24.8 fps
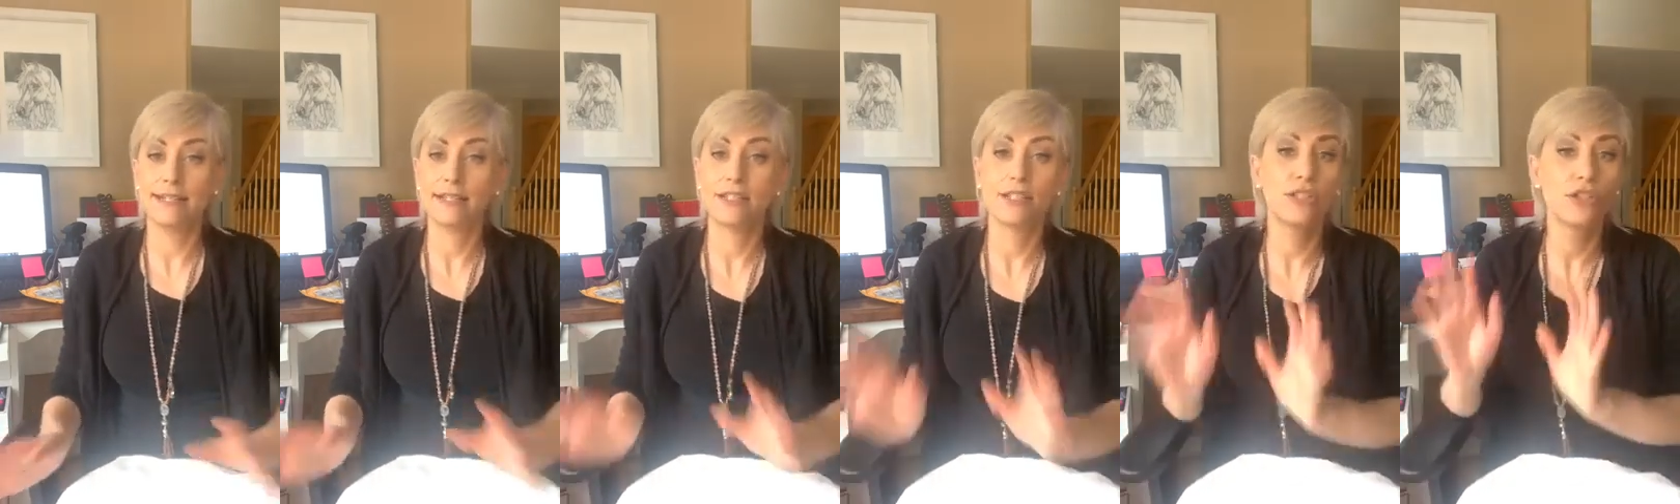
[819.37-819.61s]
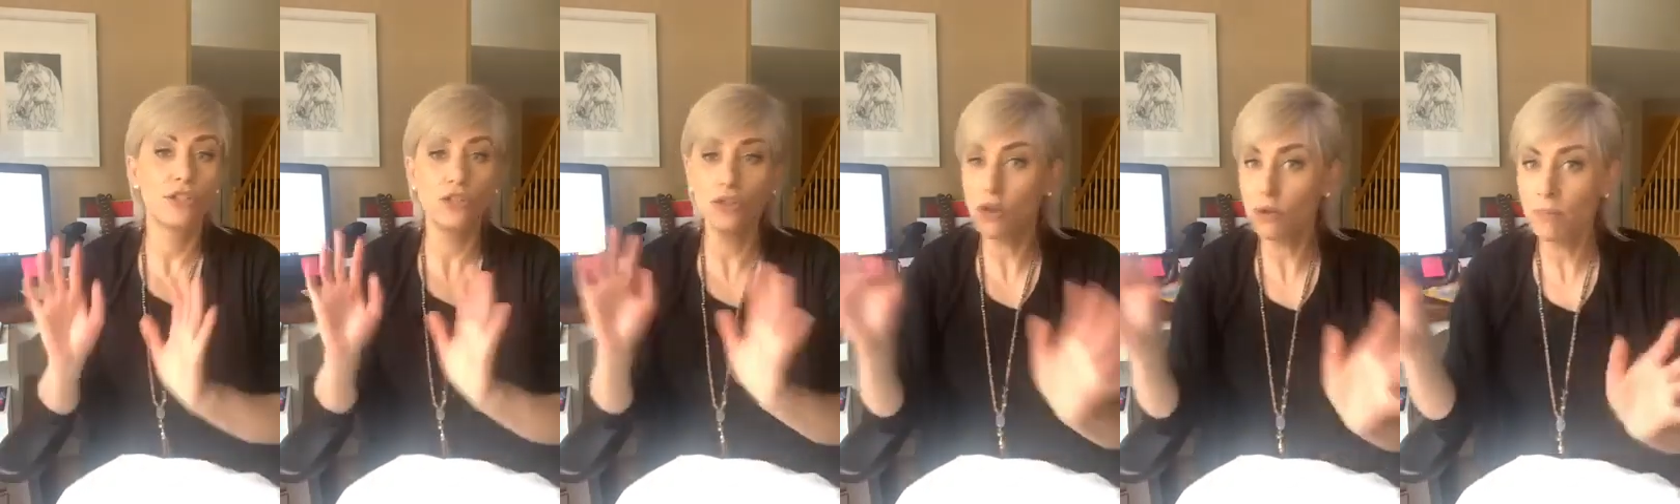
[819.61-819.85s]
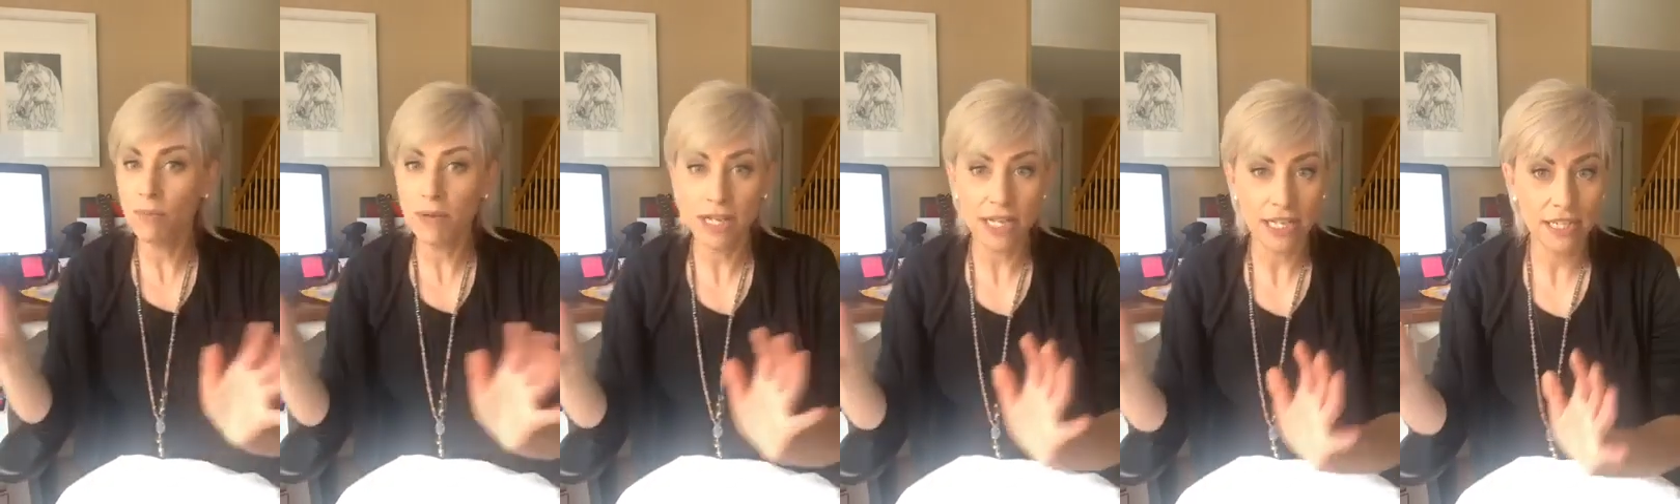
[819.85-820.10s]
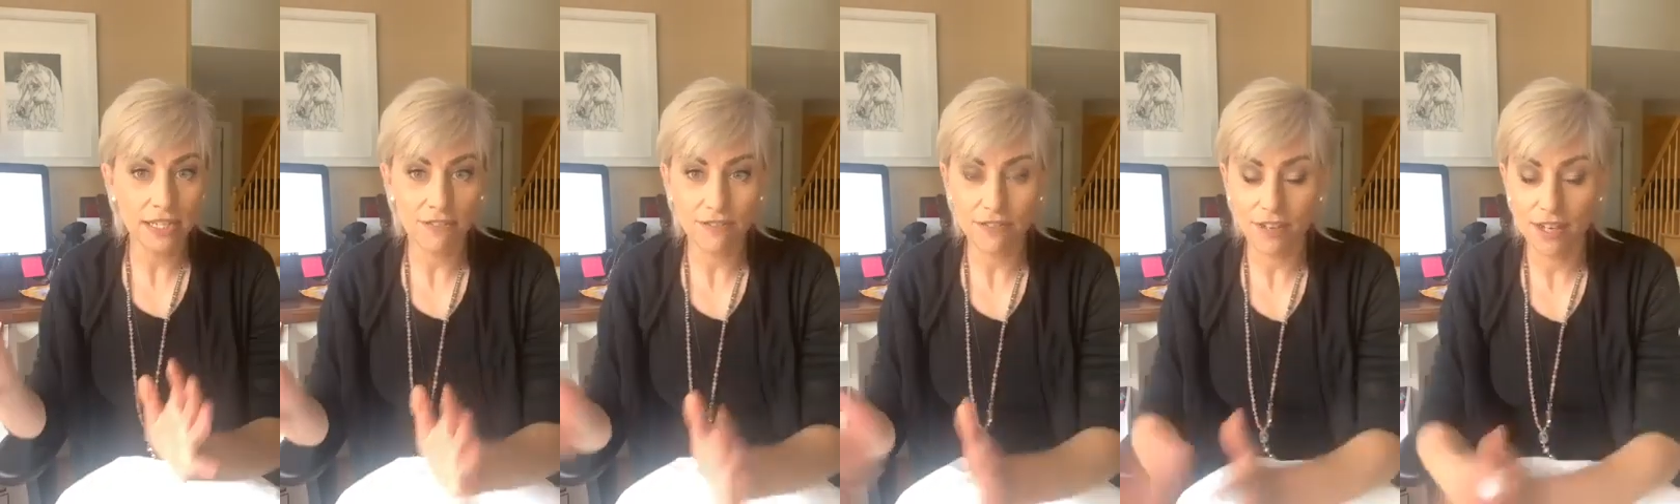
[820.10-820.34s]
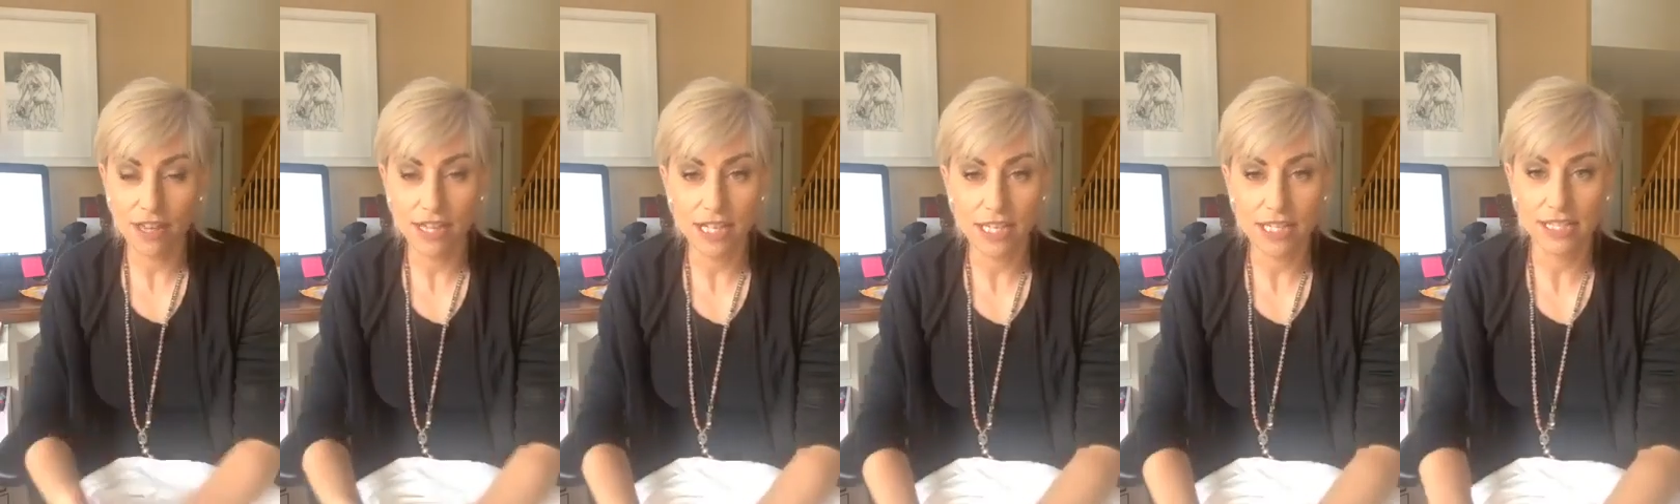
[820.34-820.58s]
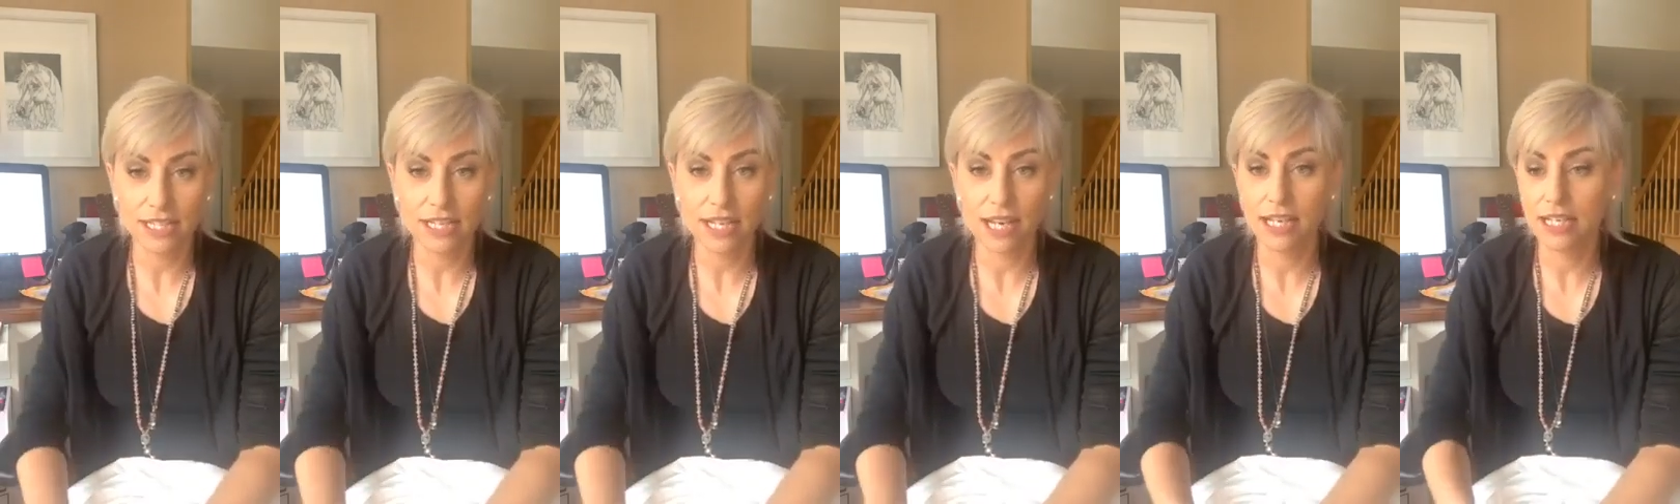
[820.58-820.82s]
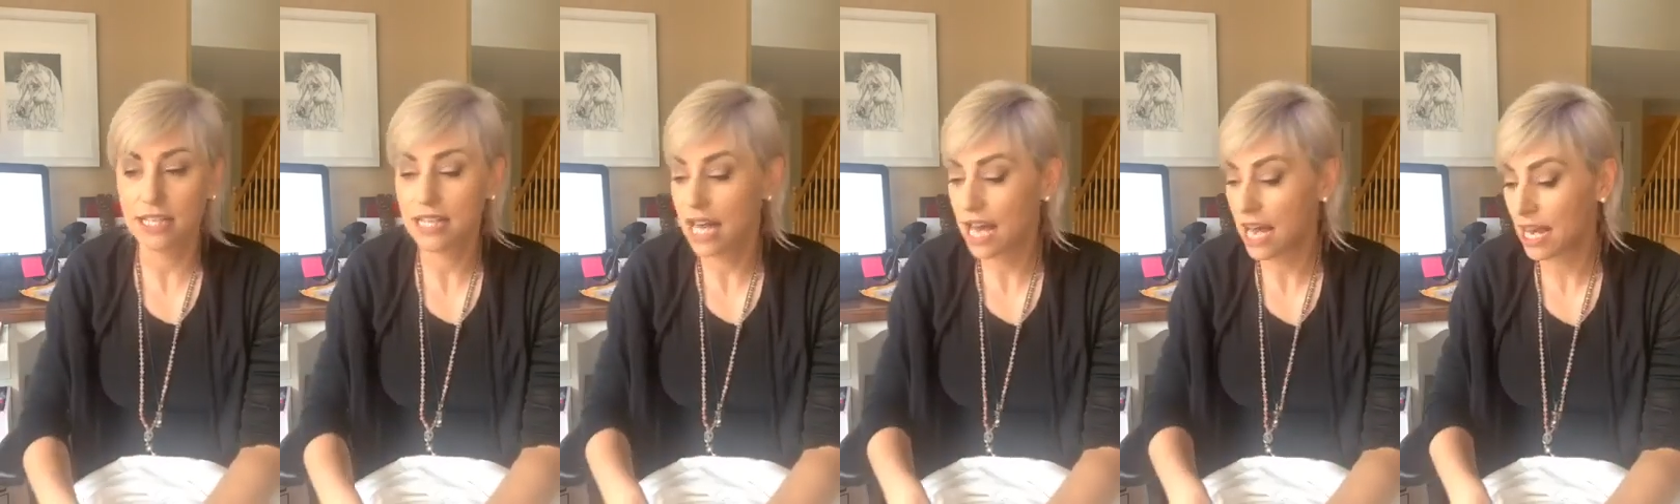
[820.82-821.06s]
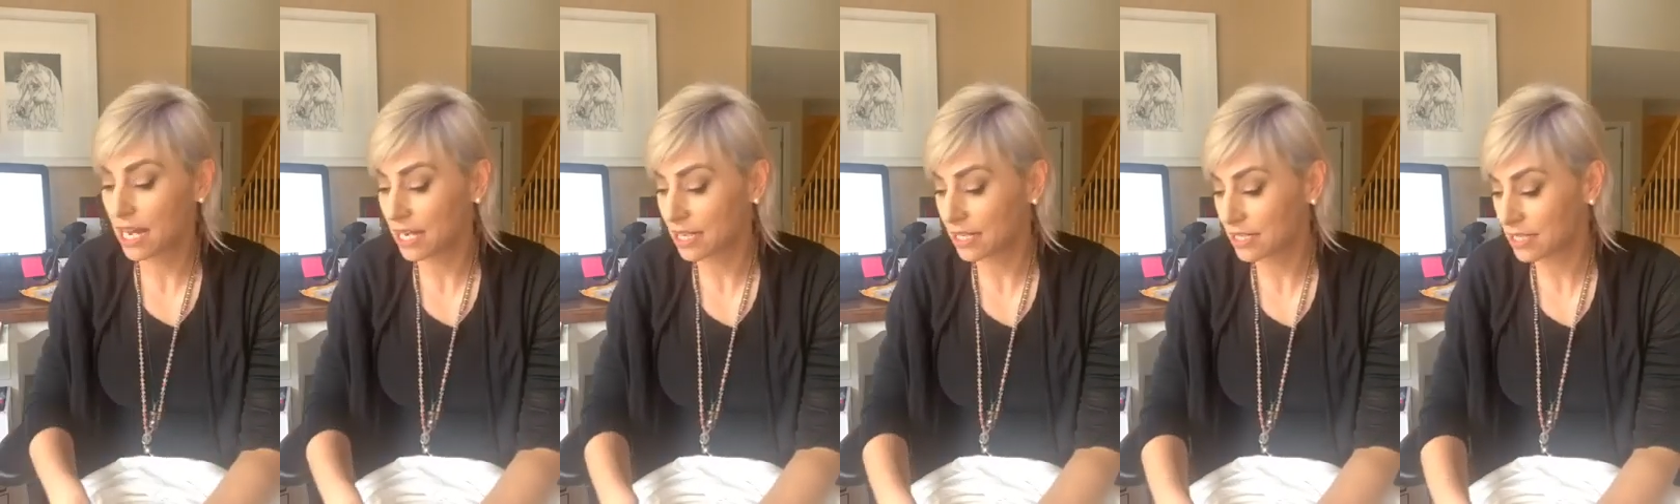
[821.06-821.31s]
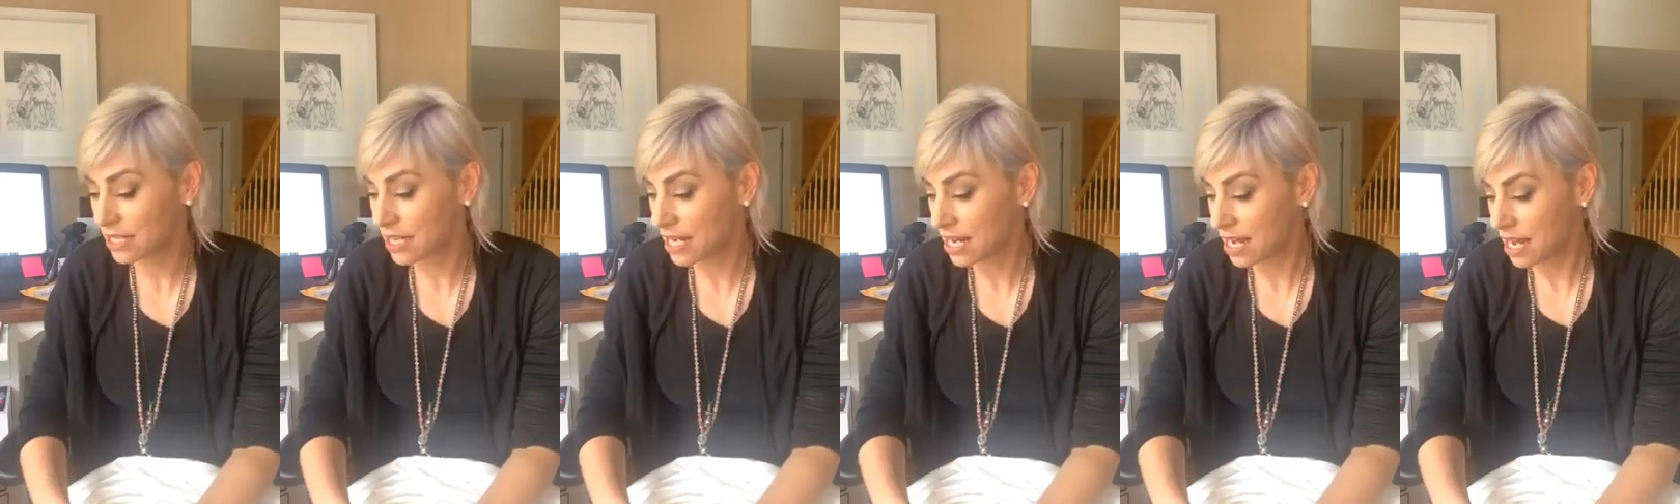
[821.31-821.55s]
so many different things like that,